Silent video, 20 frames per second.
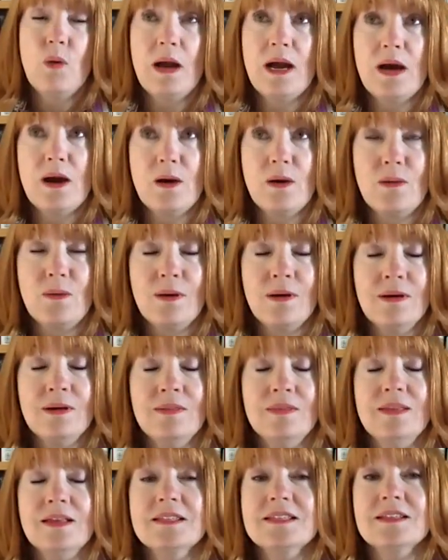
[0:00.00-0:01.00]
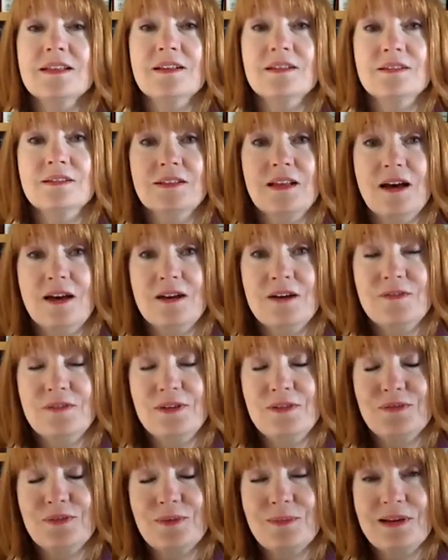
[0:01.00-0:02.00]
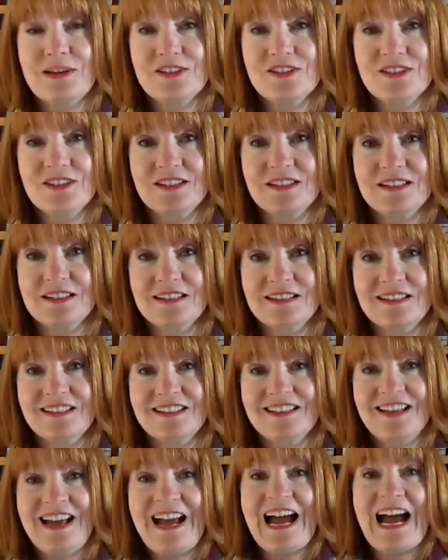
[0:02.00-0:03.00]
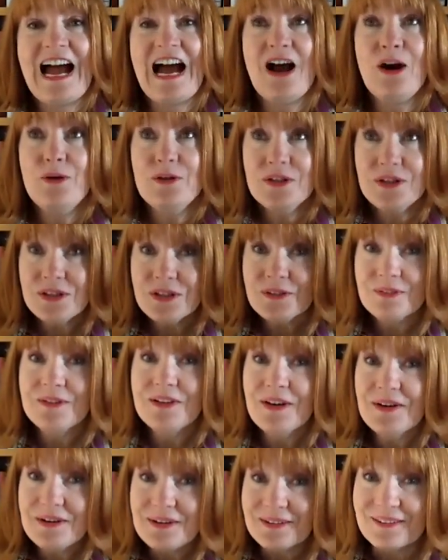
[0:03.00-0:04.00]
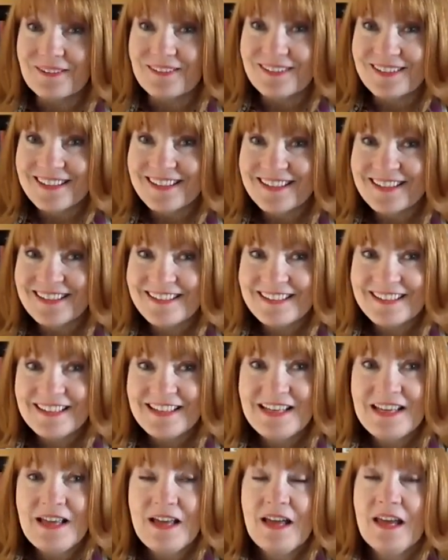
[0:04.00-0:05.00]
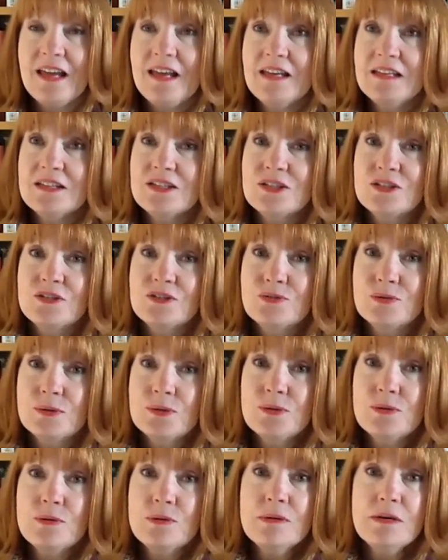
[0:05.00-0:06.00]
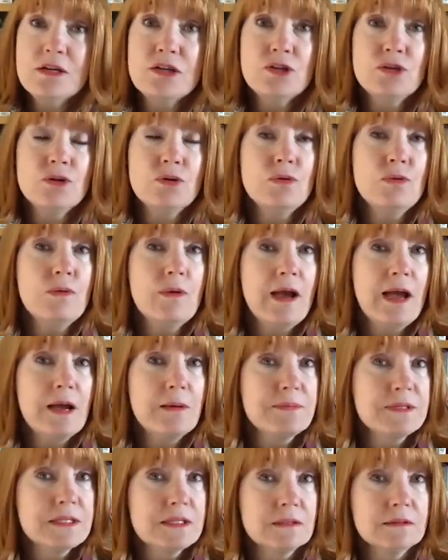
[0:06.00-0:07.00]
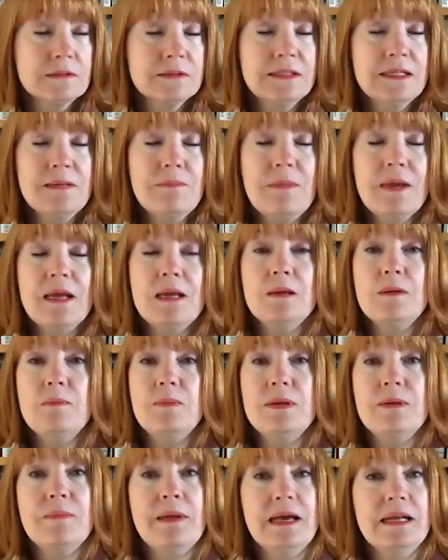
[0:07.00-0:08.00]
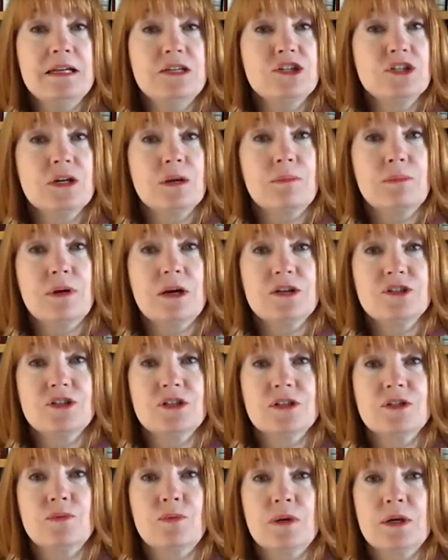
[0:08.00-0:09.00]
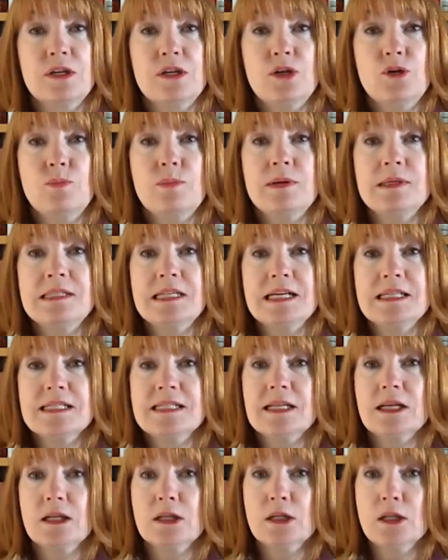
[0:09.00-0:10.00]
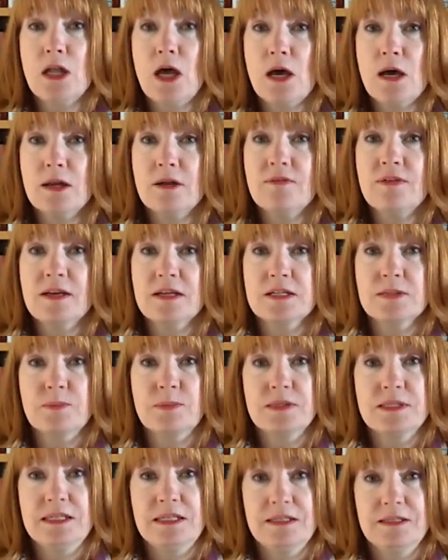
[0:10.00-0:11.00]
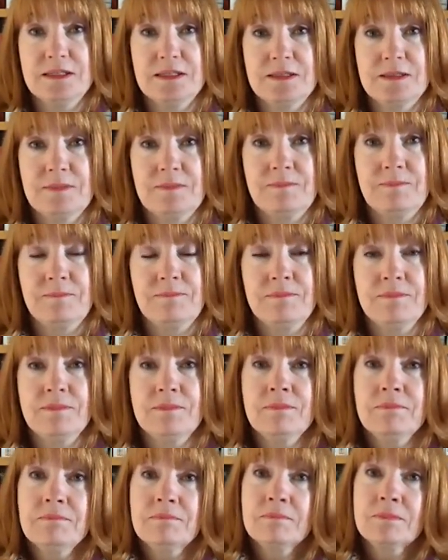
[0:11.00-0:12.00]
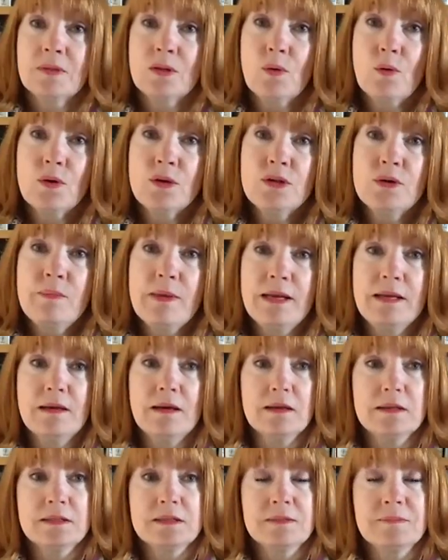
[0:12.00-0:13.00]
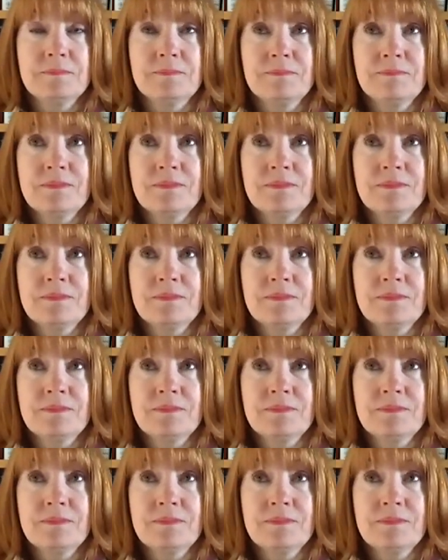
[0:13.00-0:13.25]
Wow, that's a lot of information. How do you know? It's true, you absolutely may be managing a project where you possess a lot of expertise, or you may not.